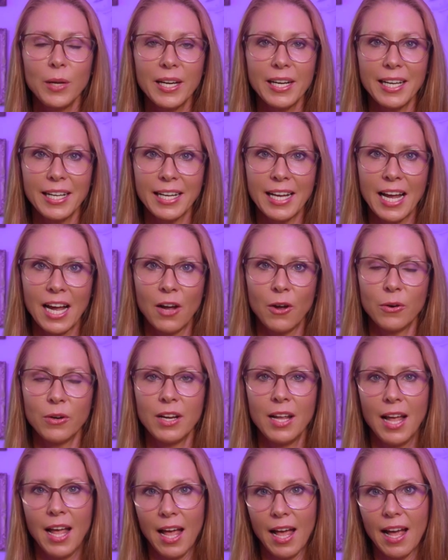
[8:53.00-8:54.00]
an account,
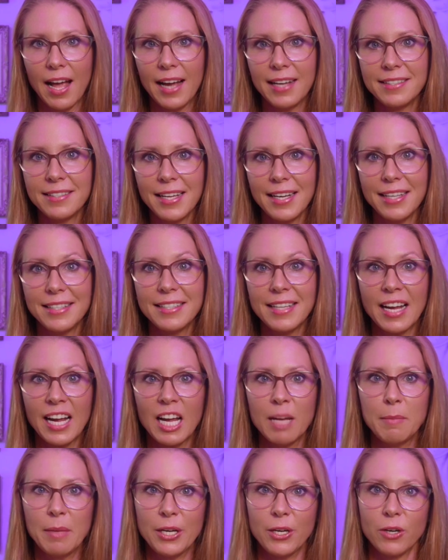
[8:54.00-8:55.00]
I set a
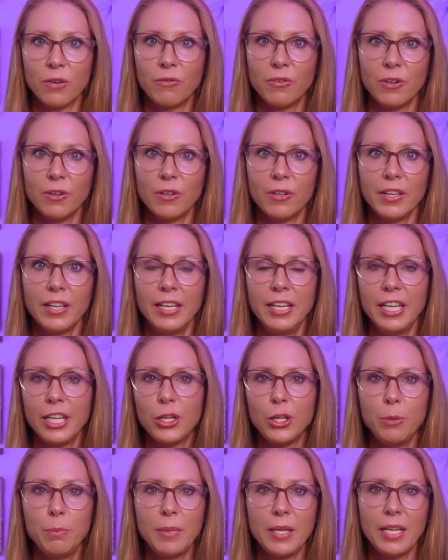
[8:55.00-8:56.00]
time interval, and it
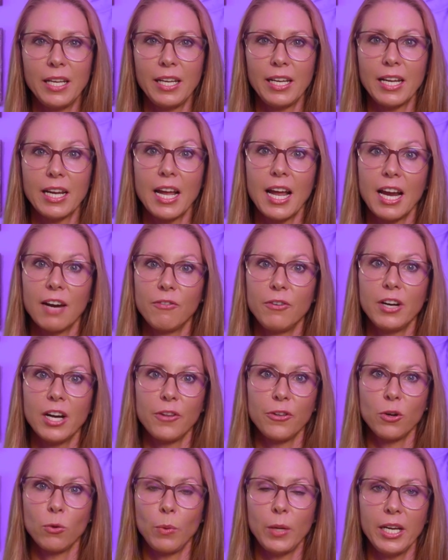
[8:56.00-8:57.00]
could be every
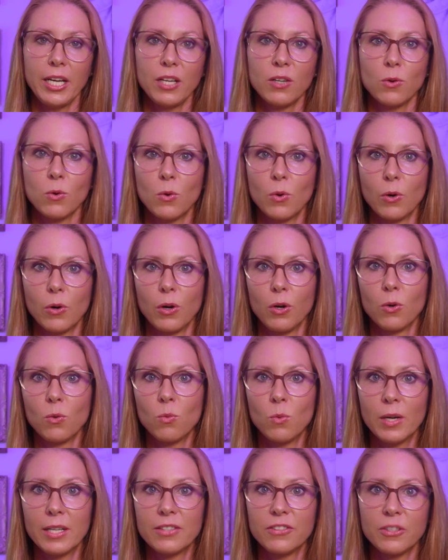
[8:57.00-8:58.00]
other week or
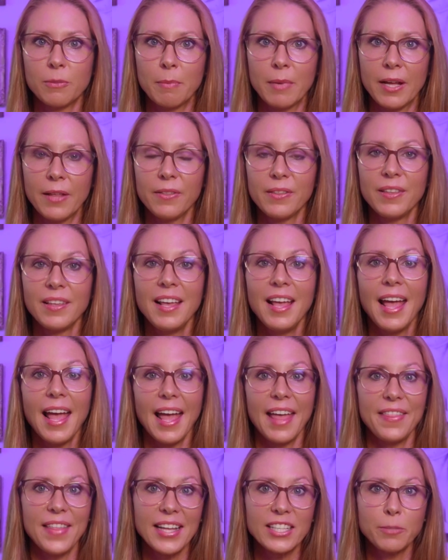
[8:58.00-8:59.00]
once a month,
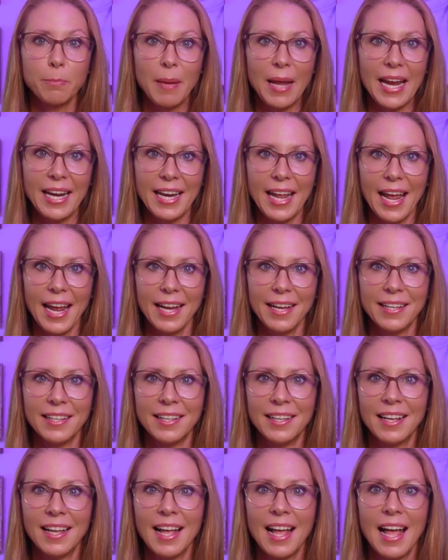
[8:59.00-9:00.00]
and that's payday.
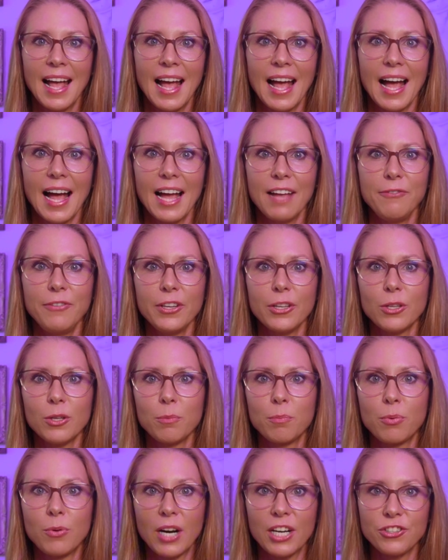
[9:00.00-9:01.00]
I feel
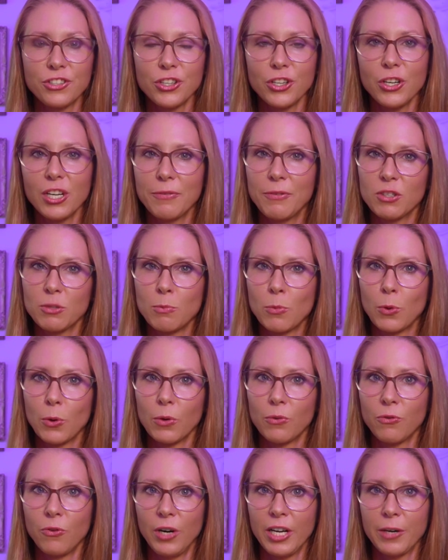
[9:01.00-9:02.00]
pressure if it's
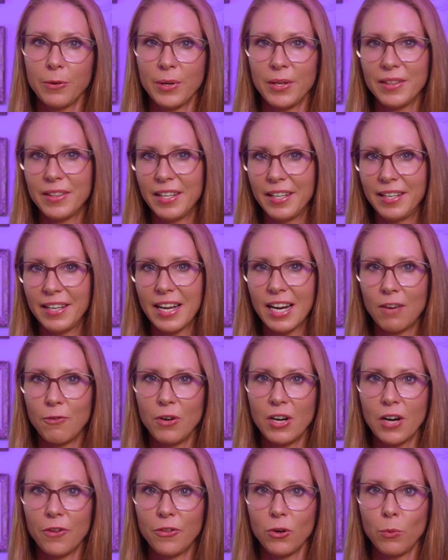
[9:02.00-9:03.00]
more frequent than
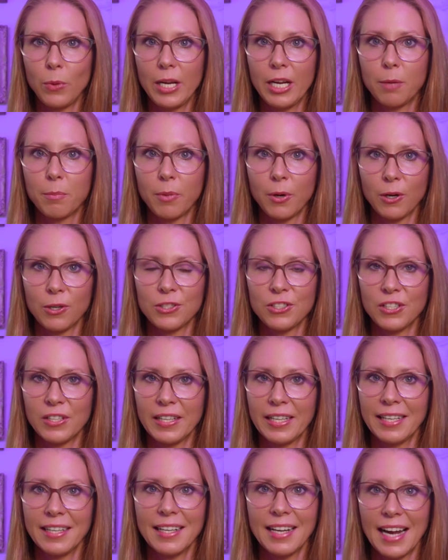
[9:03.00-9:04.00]
every other week
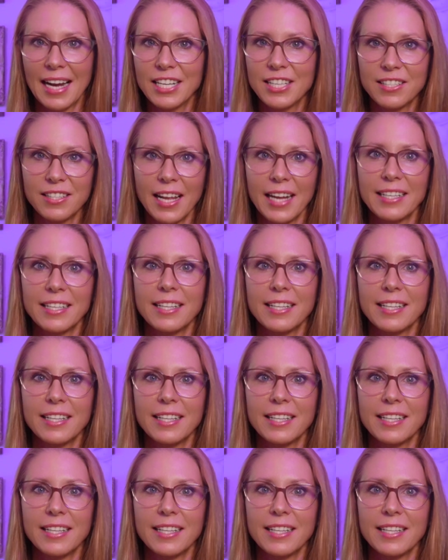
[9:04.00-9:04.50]
personally. I just like to